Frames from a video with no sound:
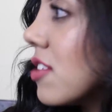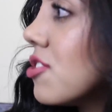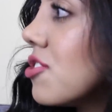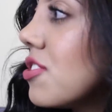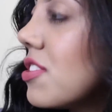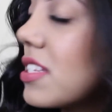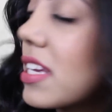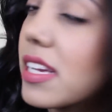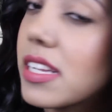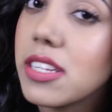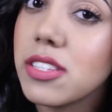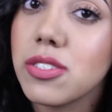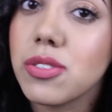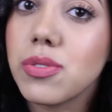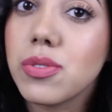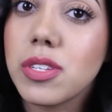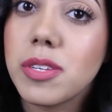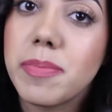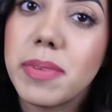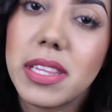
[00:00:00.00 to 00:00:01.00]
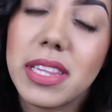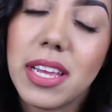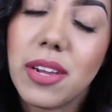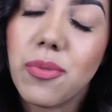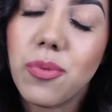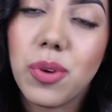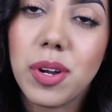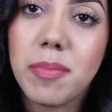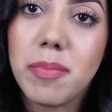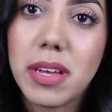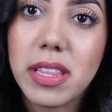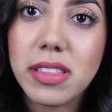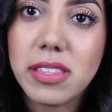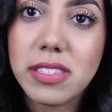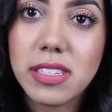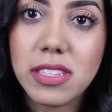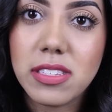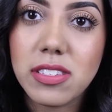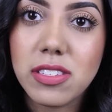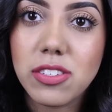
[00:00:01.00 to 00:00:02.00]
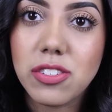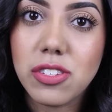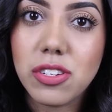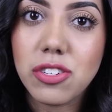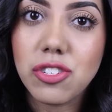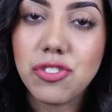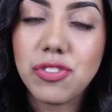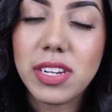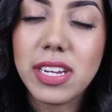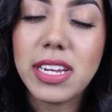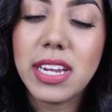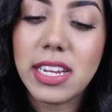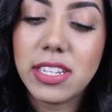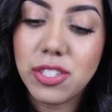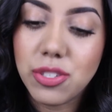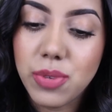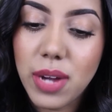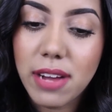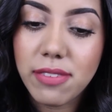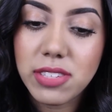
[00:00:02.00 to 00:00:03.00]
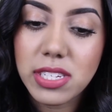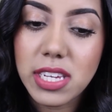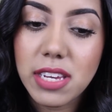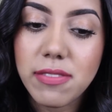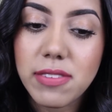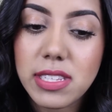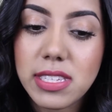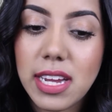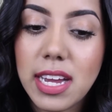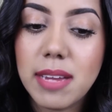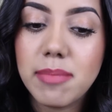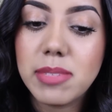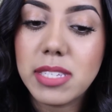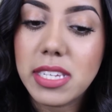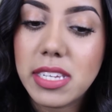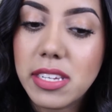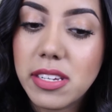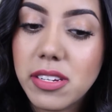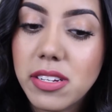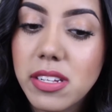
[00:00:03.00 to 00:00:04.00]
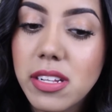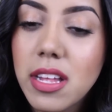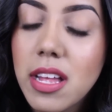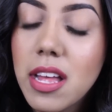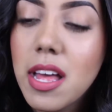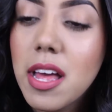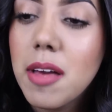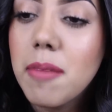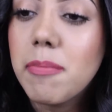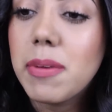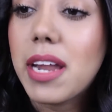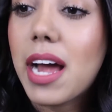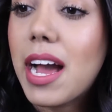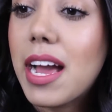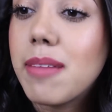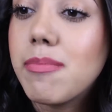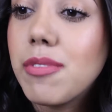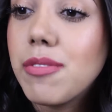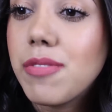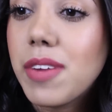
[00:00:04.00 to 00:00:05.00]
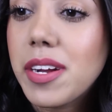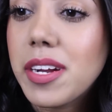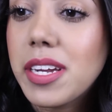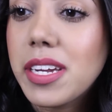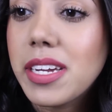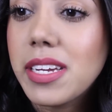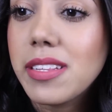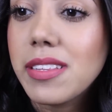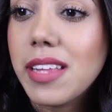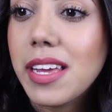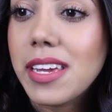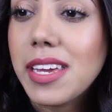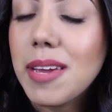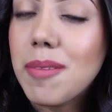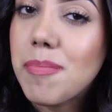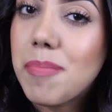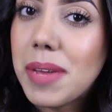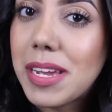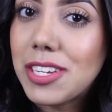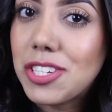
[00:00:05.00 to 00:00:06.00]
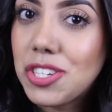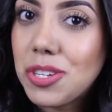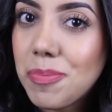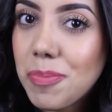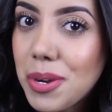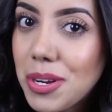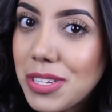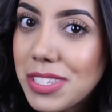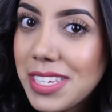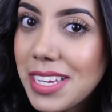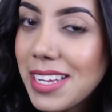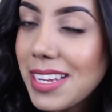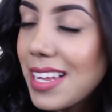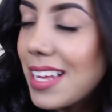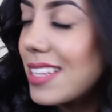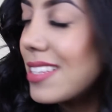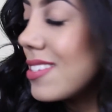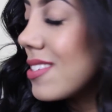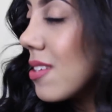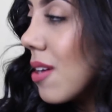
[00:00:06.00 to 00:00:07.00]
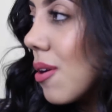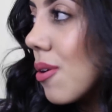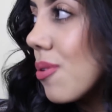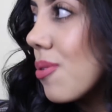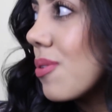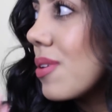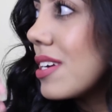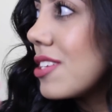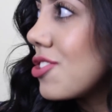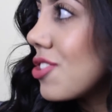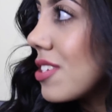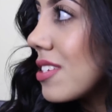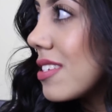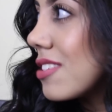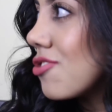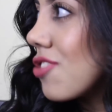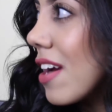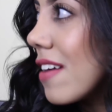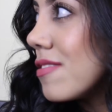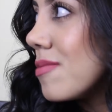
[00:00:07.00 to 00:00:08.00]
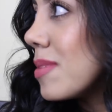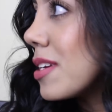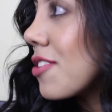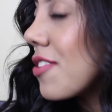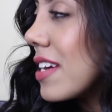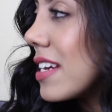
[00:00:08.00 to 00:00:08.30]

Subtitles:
I understand it's only been like 1 month since the surgery and I do have to give it time to heal, but I'm a very like impatient person, and so it just drives me